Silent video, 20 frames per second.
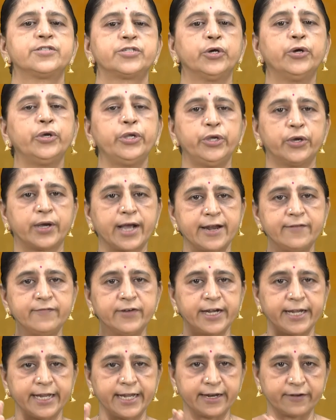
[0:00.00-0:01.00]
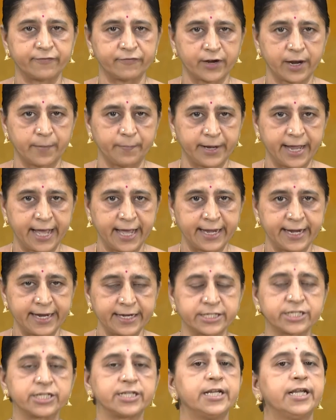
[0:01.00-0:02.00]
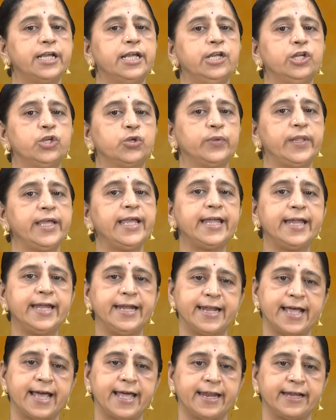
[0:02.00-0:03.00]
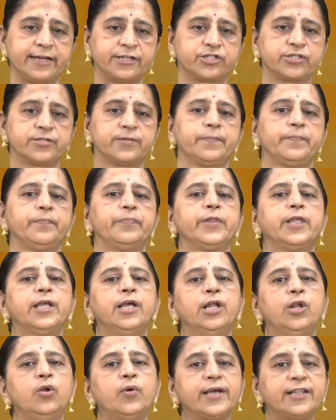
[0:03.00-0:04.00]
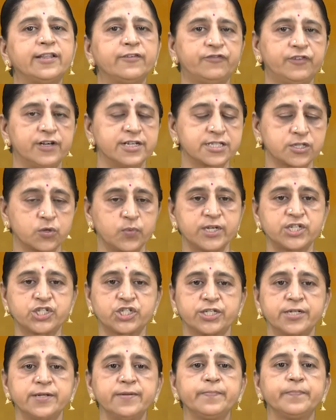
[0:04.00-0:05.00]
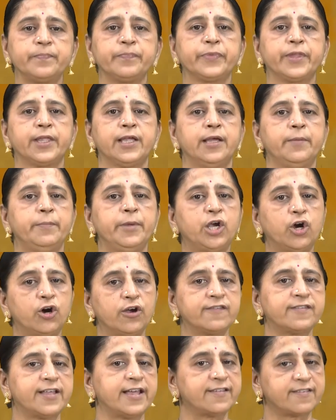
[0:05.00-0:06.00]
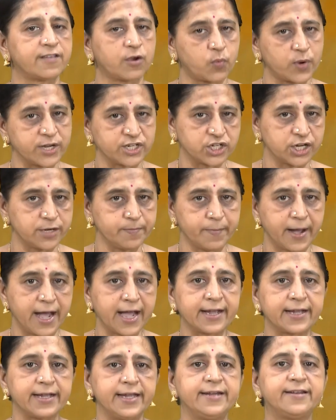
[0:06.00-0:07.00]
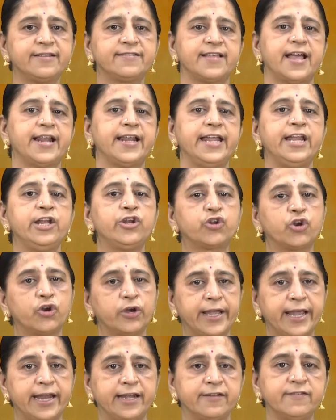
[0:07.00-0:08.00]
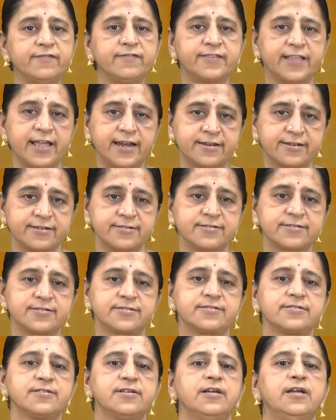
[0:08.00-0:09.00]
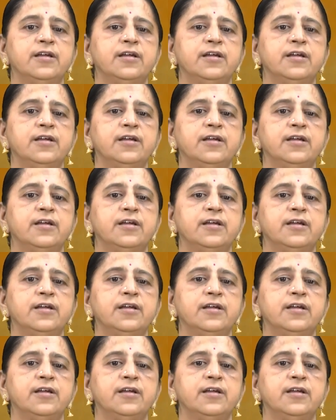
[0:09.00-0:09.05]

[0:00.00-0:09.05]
So you are converting it from direct into the indirect. Look at the first question. Because there is a question mark, it is an interrogative sentence.